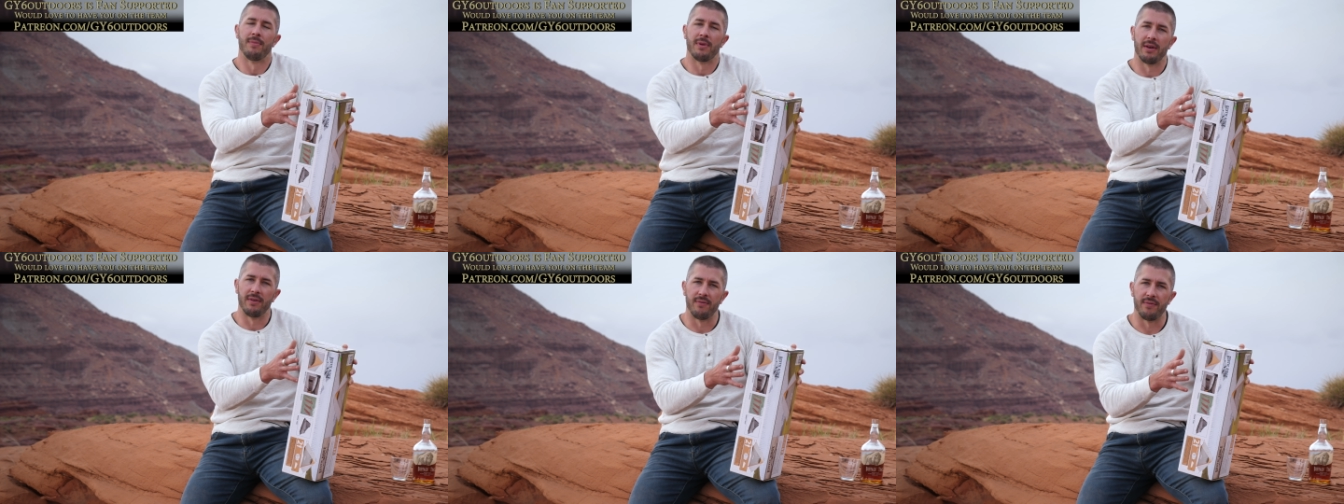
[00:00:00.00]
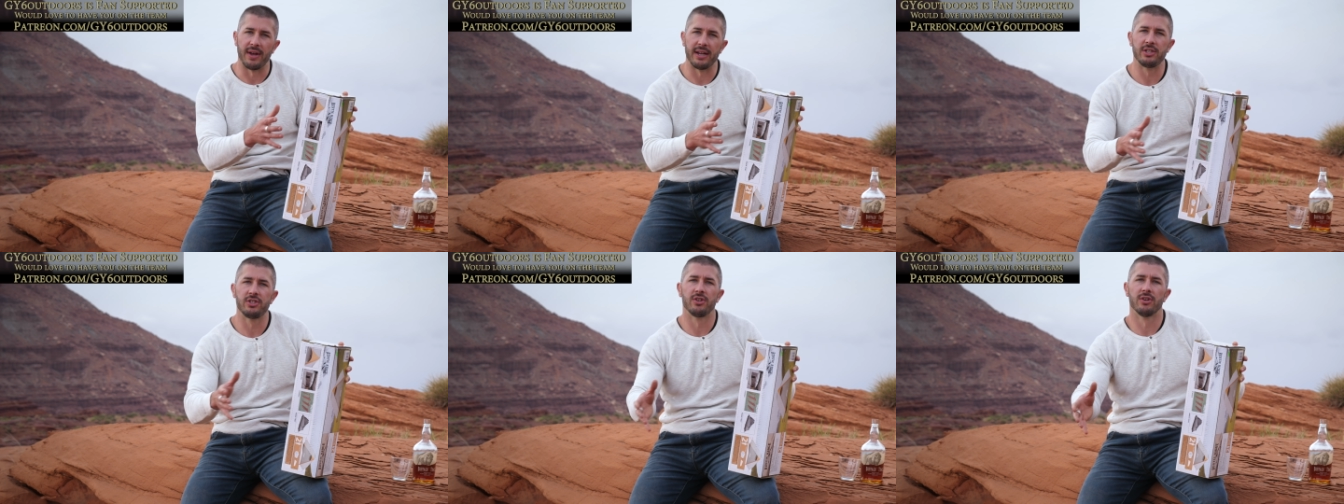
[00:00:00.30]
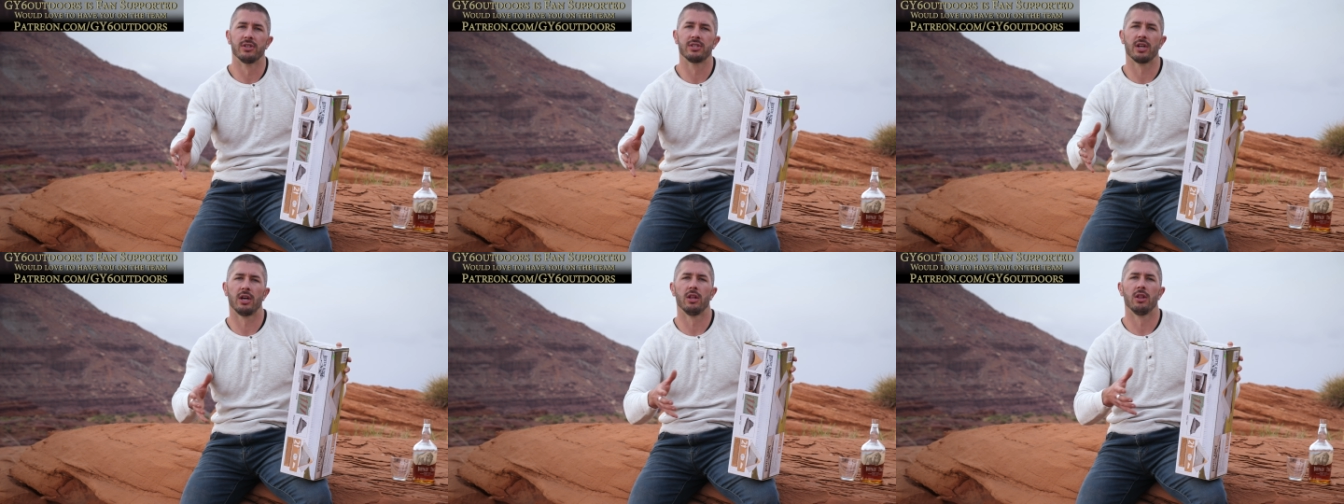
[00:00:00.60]

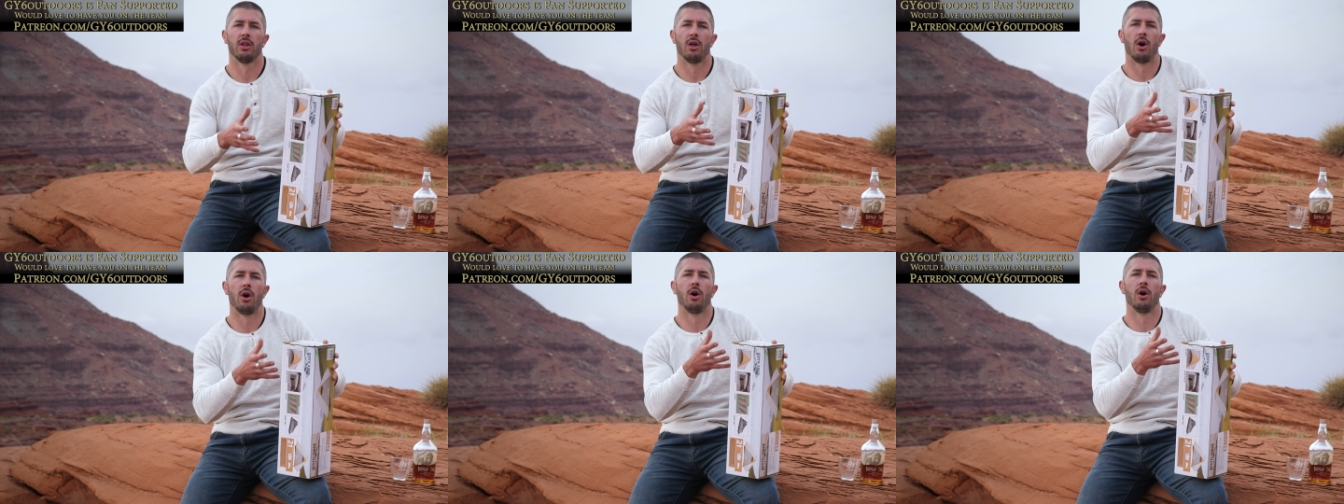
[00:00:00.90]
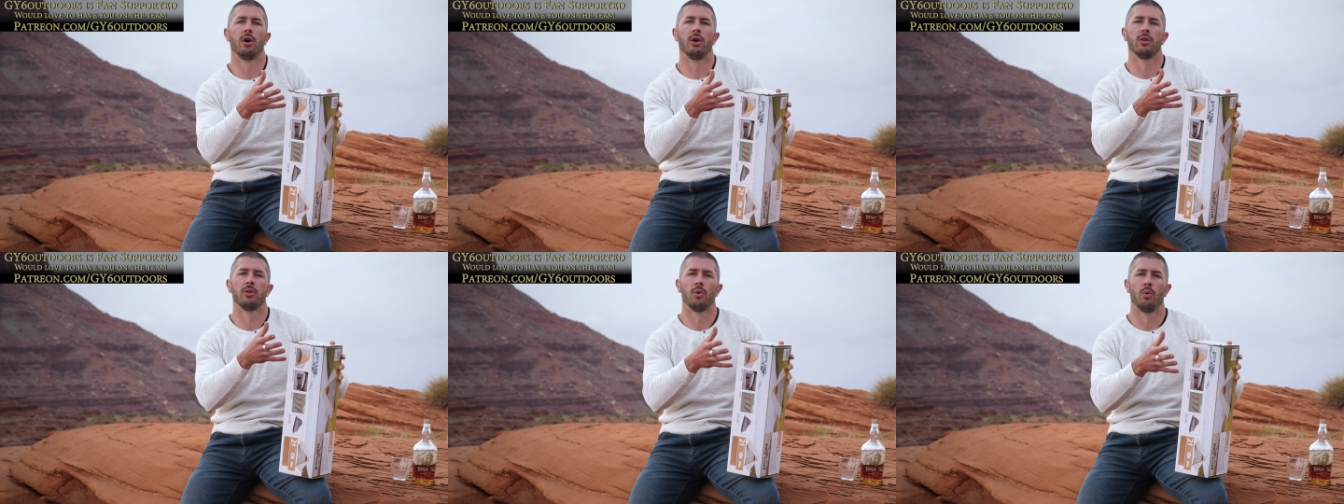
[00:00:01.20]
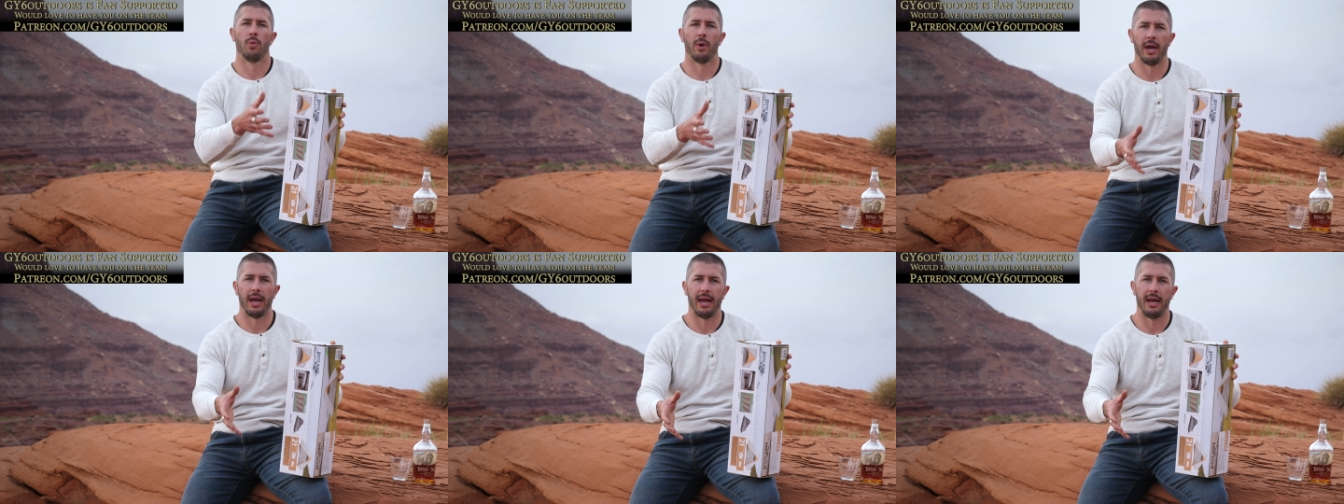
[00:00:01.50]
adventures along the
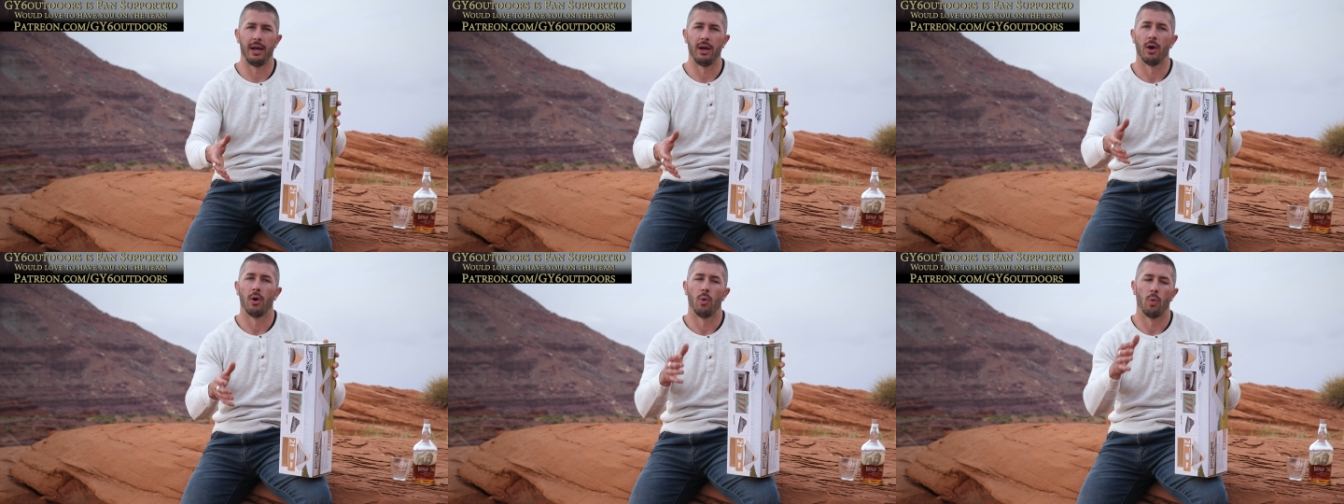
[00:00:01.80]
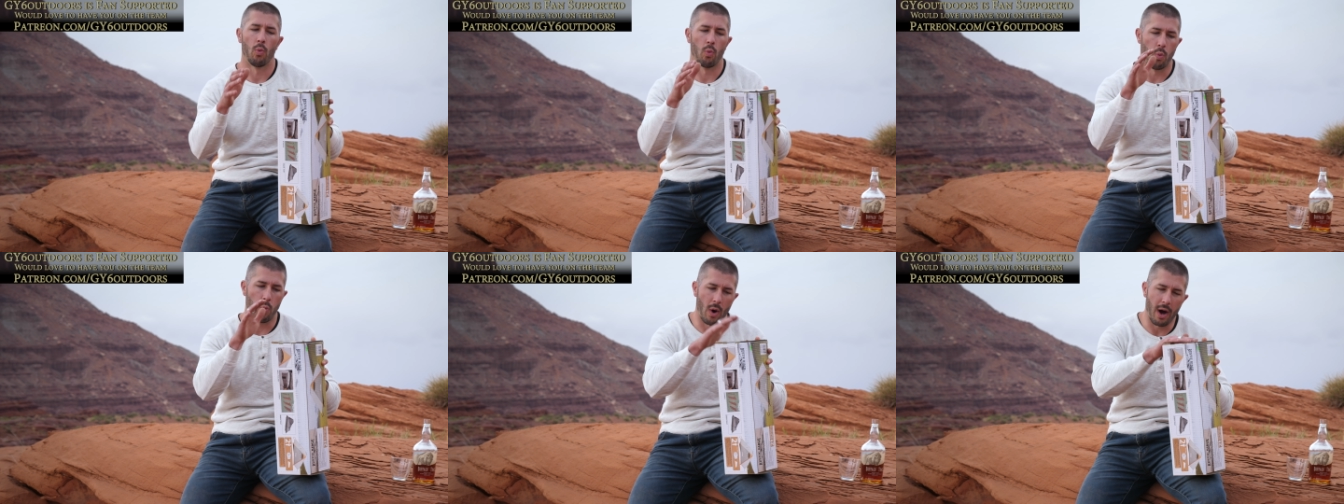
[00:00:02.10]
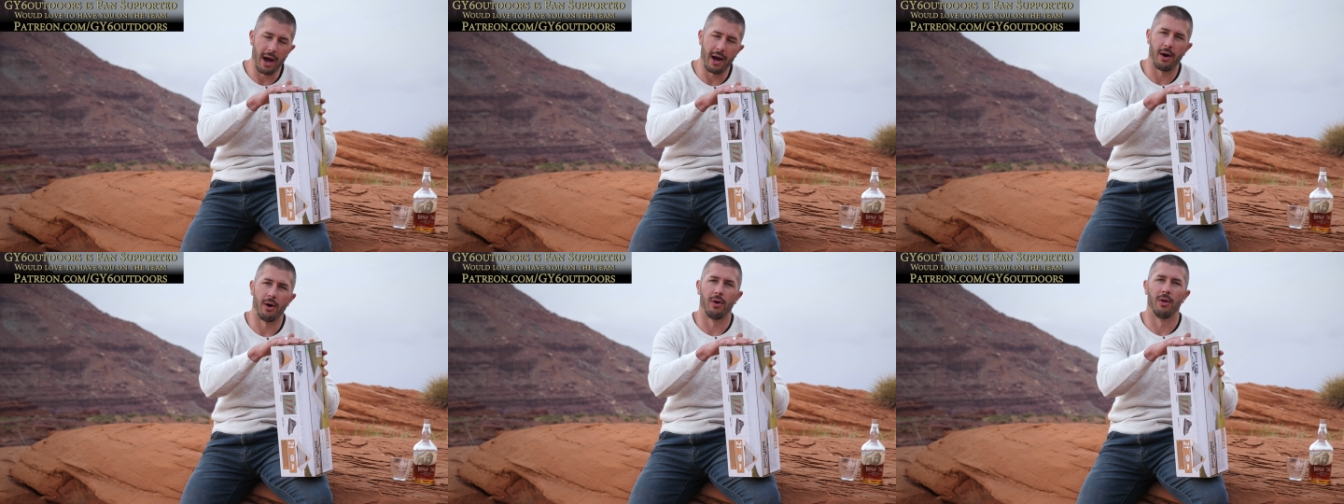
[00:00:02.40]
way
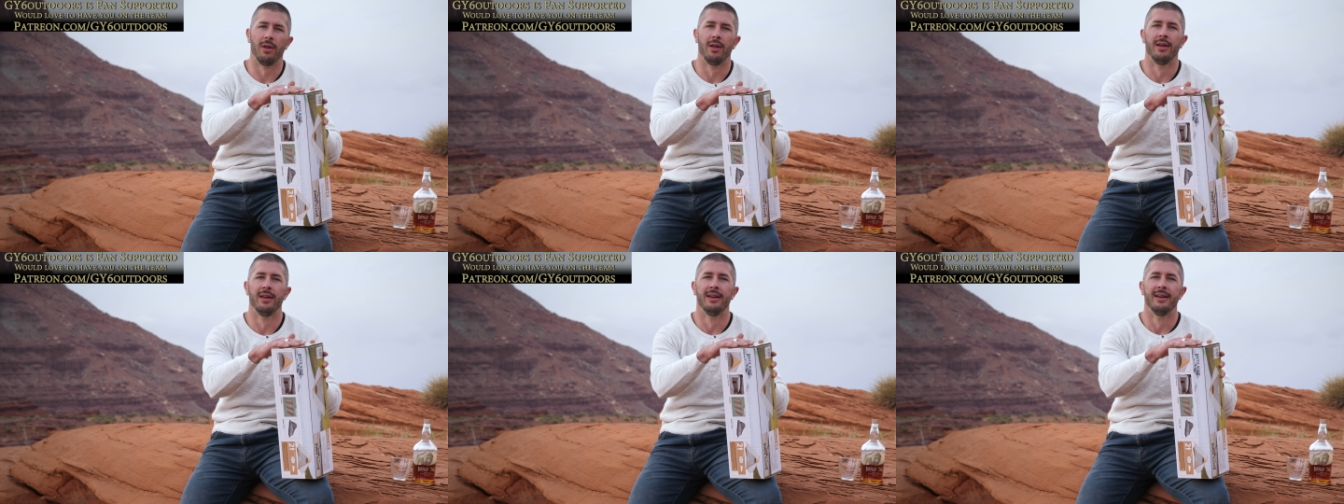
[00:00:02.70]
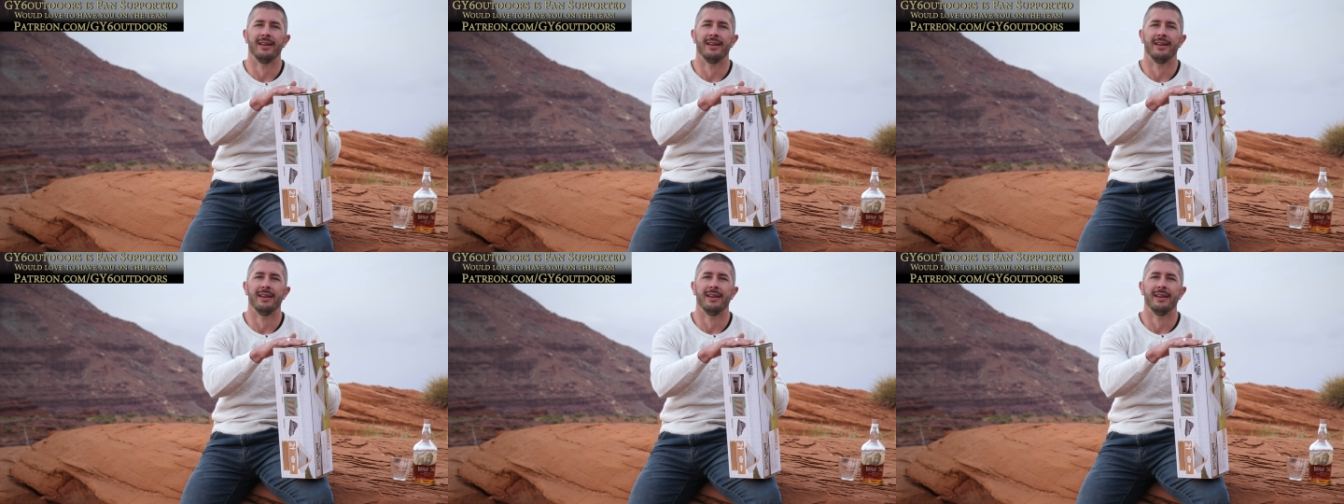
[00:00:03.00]
while